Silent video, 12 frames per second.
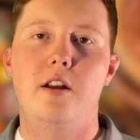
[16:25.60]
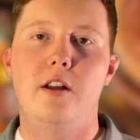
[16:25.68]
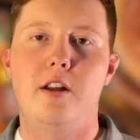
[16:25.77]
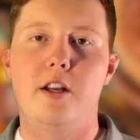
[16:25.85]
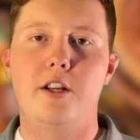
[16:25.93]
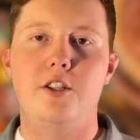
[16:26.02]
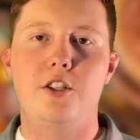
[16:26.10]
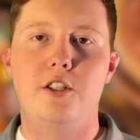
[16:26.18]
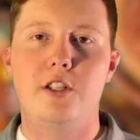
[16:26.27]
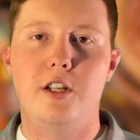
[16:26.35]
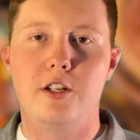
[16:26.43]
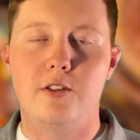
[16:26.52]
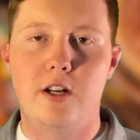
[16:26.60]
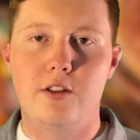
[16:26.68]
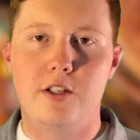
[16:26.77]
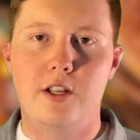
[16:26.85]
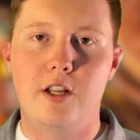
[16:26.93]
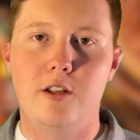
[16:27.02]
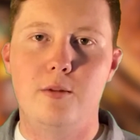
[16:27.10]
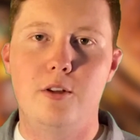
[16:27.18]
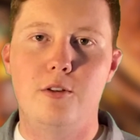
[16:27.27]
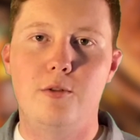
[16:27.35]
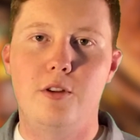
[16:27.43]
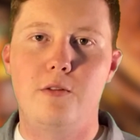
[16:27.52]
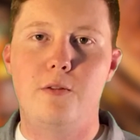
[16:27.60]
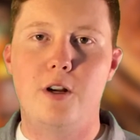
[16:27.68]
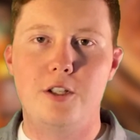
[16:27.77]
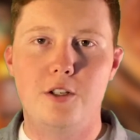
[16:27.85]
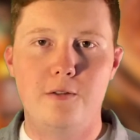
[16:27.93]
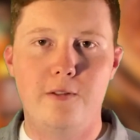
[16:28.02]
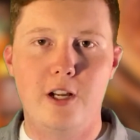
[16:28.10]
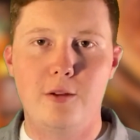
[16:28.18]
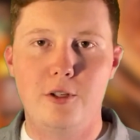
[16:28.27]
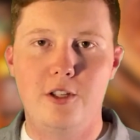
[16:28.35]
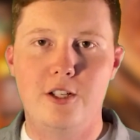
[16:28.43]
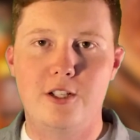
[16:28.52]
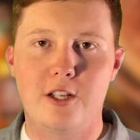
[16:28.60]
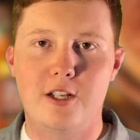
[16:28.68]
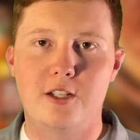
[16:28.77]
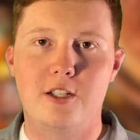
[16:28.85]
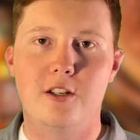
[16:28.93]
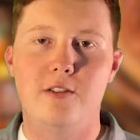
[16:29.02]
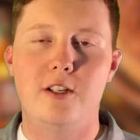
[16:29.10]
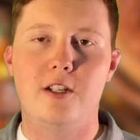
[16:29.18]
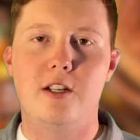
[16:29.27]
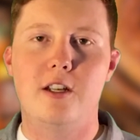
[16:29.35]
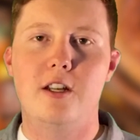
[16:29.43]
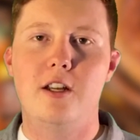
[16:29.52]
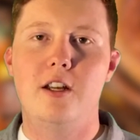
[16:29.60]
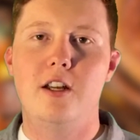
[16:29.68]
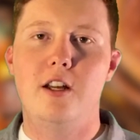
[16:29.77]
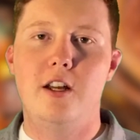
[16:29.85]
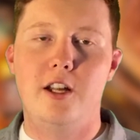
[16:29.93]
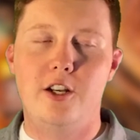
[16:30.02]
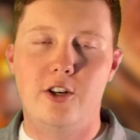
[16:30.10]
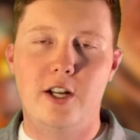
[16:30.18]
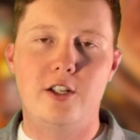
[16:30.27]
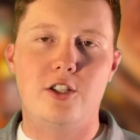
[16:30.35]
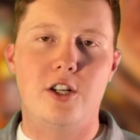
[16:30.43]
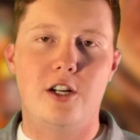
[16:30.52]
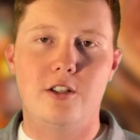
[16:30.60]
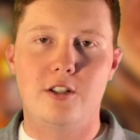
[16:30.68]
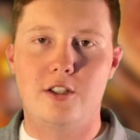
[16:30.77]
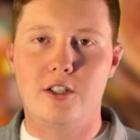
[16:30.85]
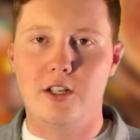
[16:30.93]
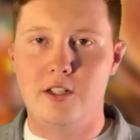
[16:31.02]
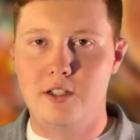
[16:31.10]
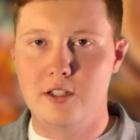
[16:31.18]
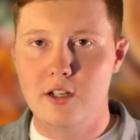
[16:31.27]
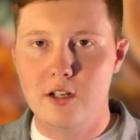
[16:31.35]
And as you're sitting around the table with friends and family this Thanksgiving, and your Aunt Cheryl says,